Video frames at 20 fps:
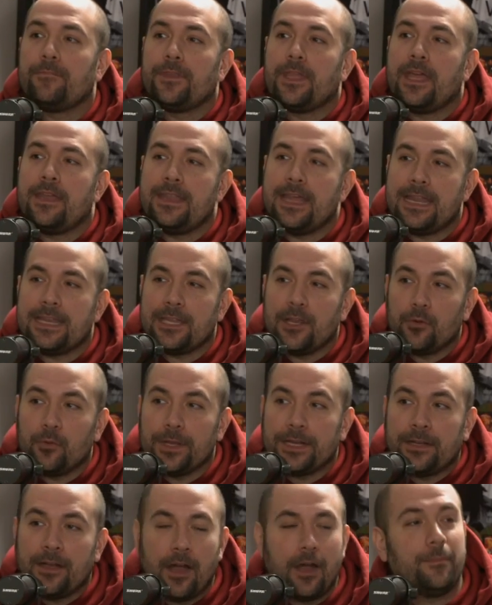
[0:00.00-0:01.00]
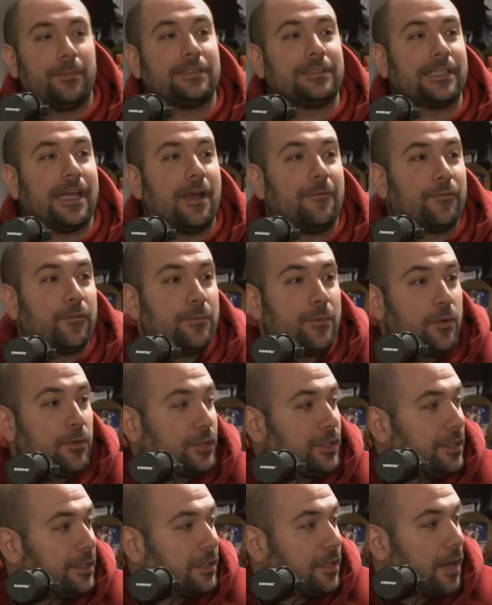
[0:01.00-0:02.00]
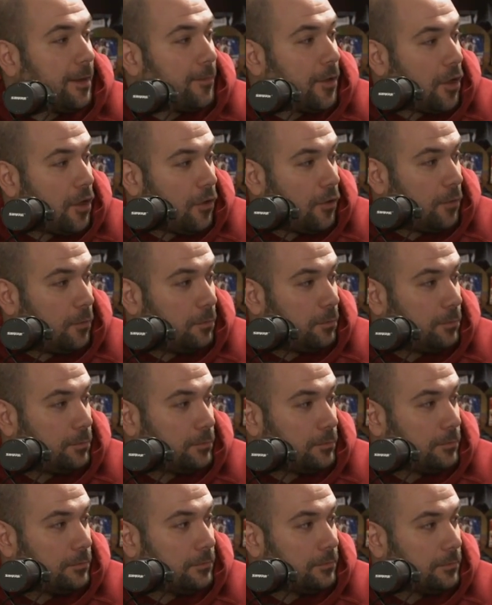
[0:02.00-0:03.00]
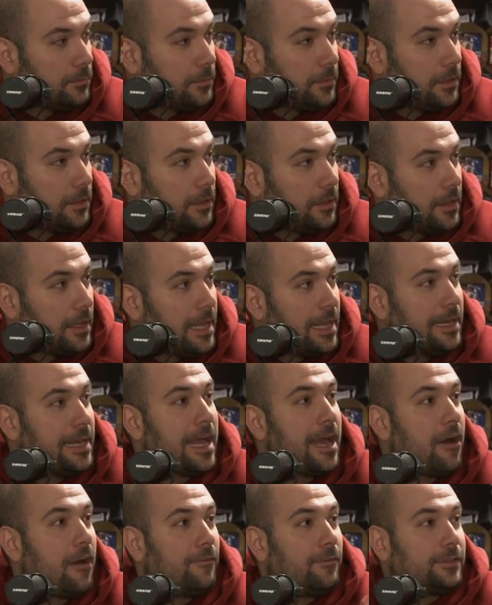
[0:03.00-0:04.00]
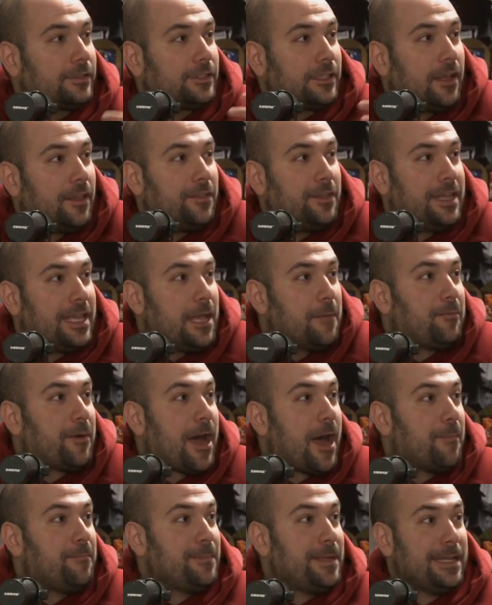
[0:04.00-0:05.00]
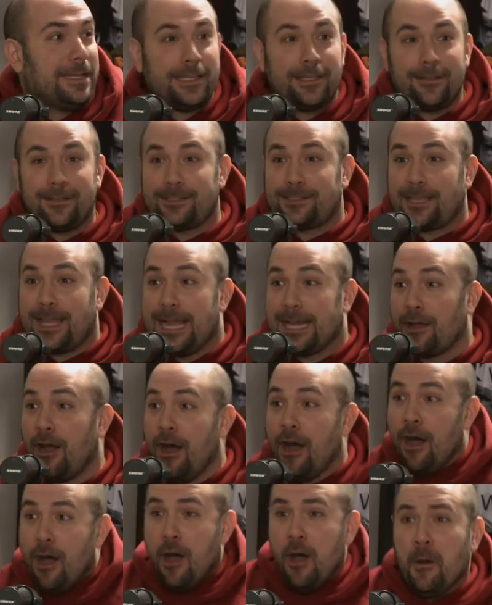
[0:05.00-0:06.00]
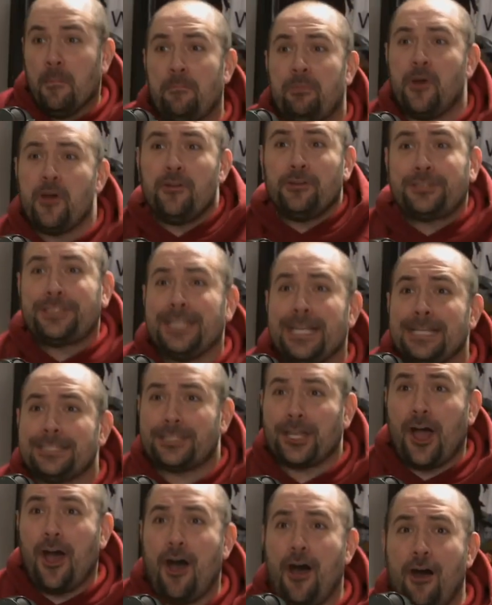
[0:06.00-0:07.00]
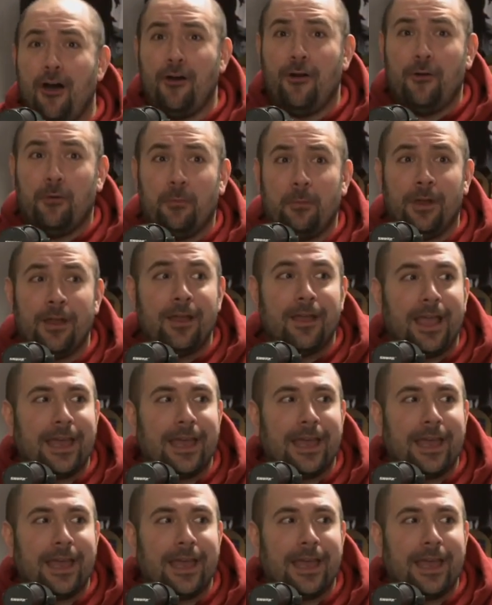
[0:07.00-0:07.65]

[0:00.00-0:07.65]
And then here we come, it's time for Boosie to come home. And now all of a sudden the hip hop media is like, Boosie's home!